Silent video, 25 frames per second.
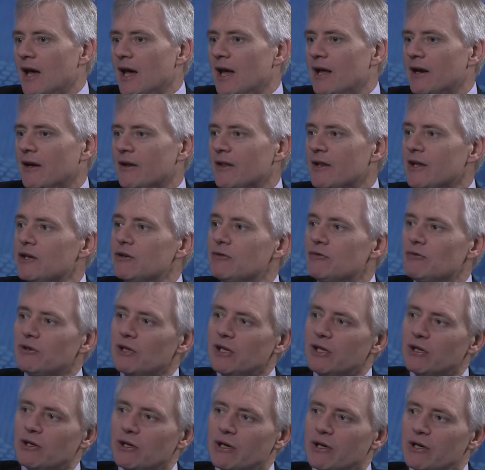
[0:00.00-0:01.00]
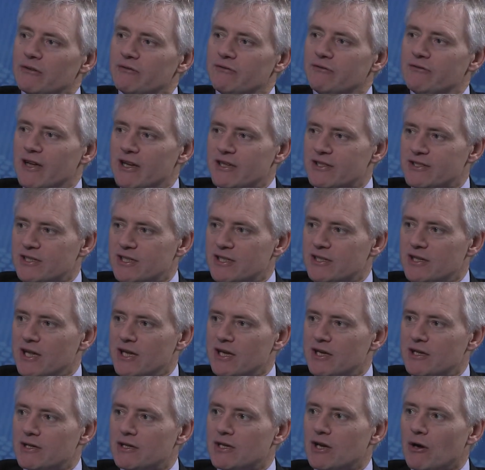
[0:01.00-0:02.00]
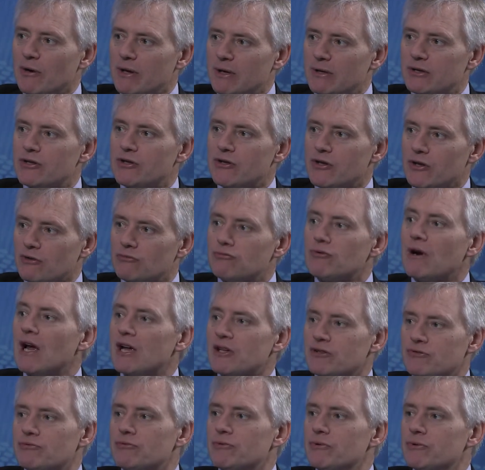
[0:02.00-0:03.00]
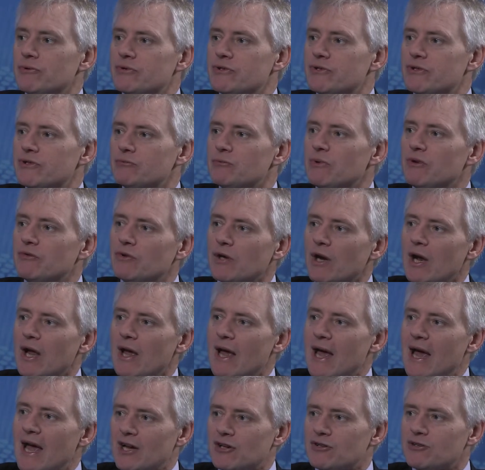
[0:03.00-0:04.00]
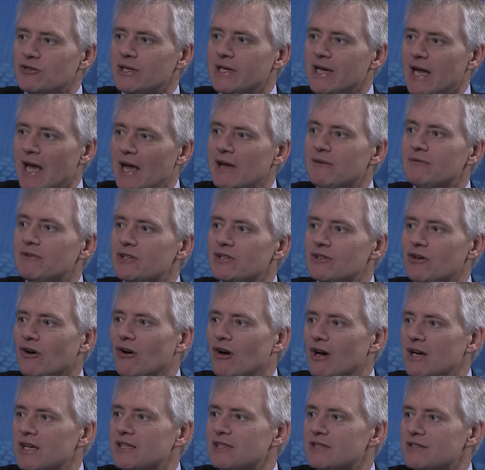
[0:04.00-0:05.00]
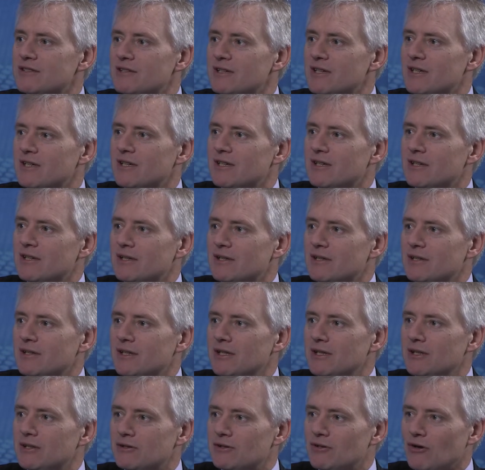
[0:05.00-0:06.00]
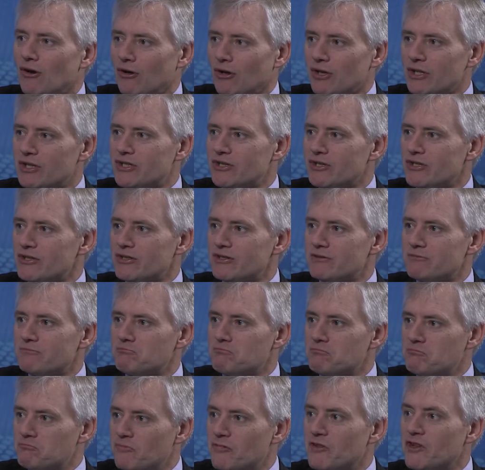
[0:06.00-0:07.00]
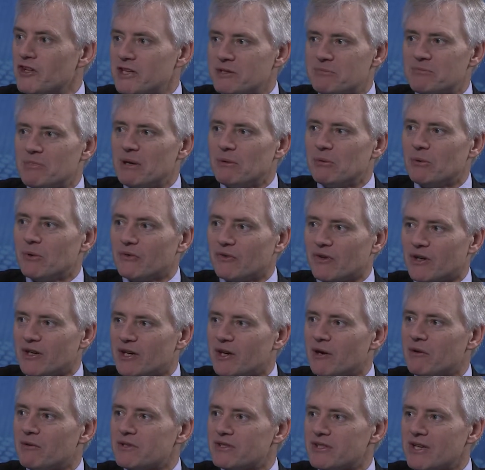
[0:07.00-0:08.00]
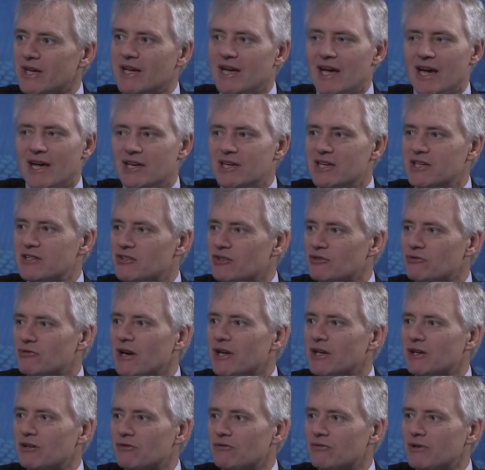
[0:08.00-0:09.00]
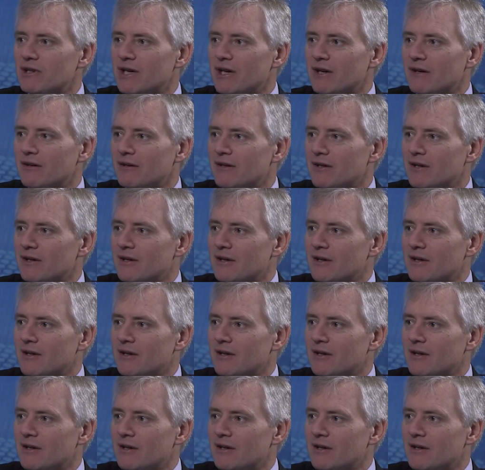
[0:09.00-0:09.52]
And I think you've really got to invest in, in going to the grassroots. We've got to actually advertise in colleges for these people. We've got to go and say, hey, here's a great career.